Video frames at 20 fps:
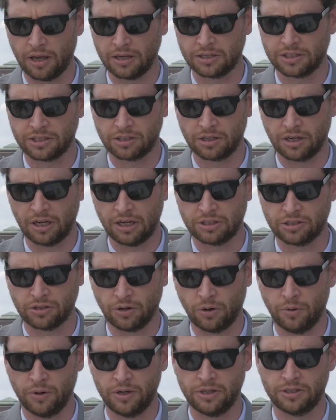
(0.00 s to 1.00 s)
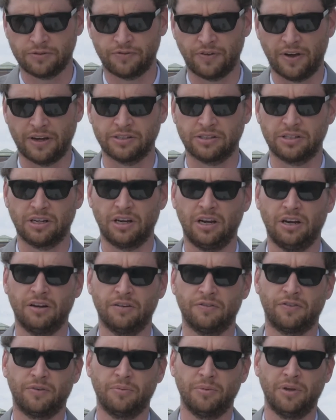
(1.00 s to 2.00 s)
it's it's always
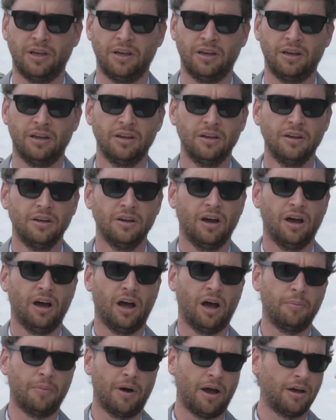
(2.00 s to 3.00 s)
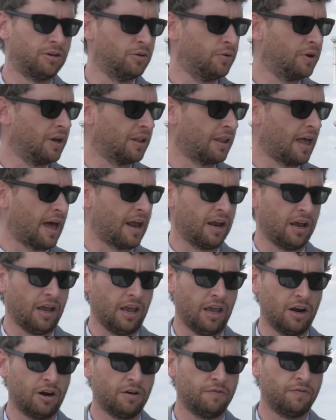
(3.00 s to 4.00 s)
fascinating for me um, I'm doing a lot of
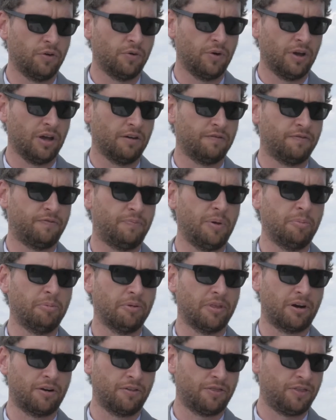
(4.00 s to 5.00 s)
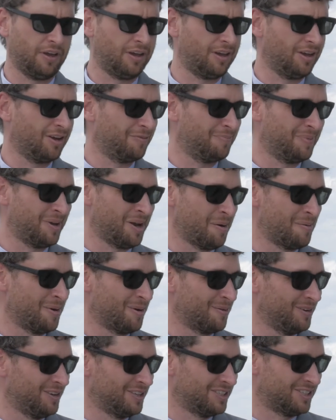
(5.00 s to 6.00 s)
interviewing of people that are thinking of
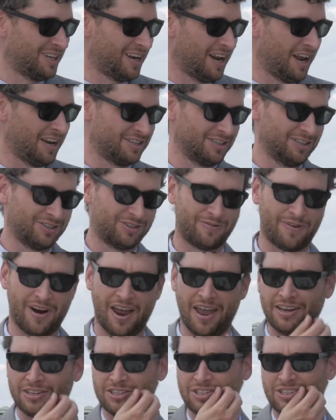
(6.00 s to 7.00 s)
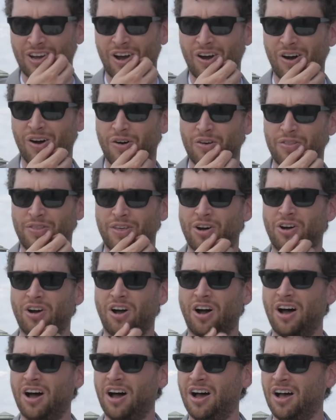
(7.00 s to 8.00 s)
becoming real estate agents, yep. right? So they'll
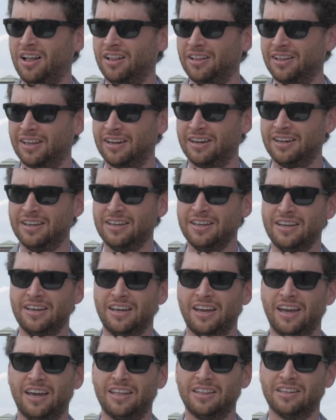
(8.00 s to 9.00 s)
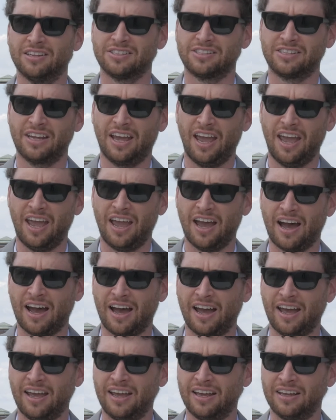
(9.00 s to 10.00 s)
call and and they'll say, "Hey,
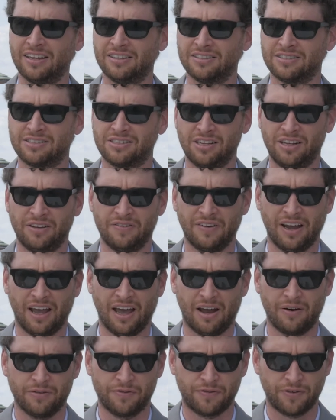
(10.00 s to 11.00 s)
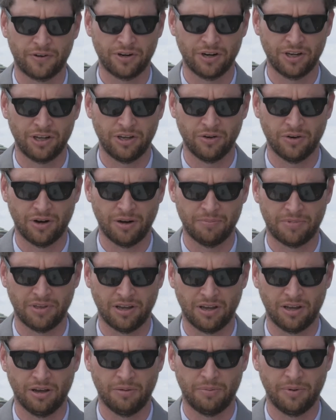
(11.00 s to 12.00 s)
I Steve, I got referred to you. I'm
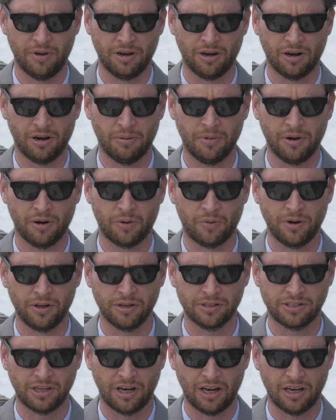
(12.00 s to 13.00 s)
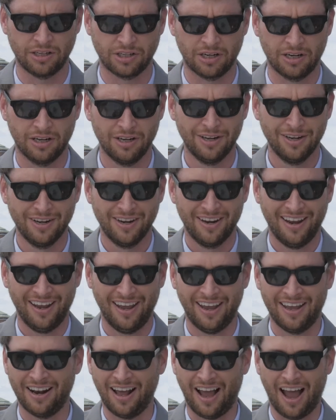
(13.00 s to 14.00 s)
thinking of becoming a real estate agent."
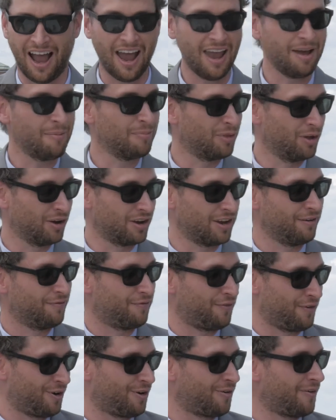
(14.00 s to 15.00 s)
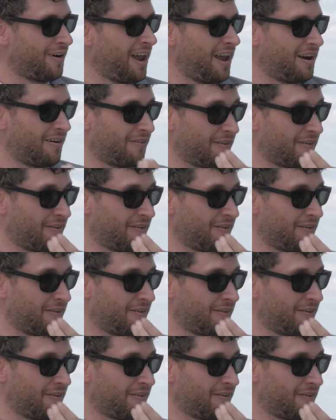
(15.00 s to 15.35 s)
And I am looking for grit,